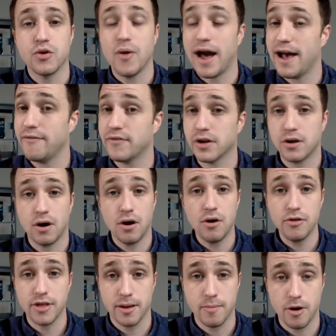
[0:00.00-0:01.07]
you have to
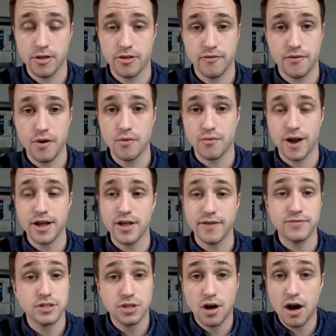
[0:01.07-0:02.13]
call them on the phone, right? You
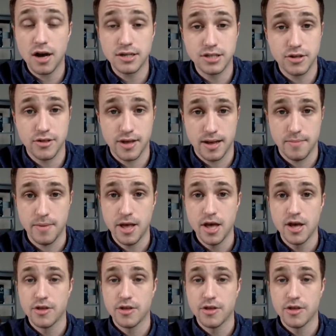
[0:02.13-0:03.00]
have to talk to them.